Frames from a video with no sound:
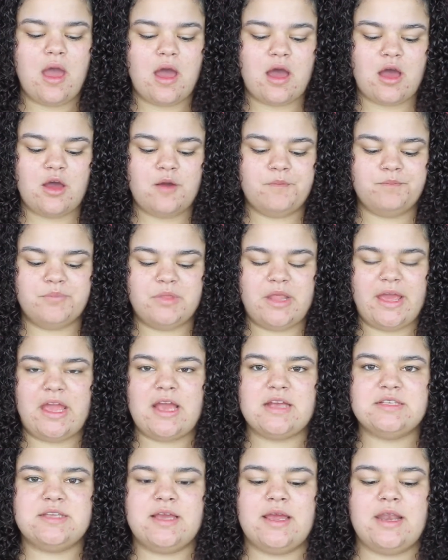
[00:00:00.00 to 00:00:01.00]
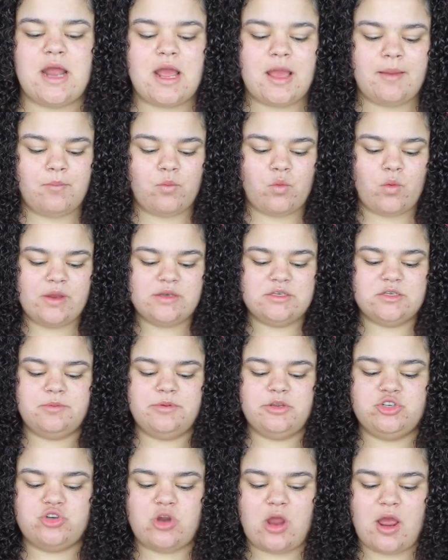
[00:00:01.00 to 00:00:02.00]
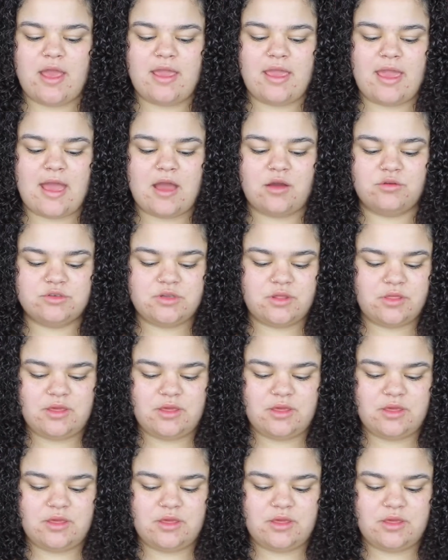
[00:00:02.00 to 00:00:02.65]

Like I said, I'm going to trying out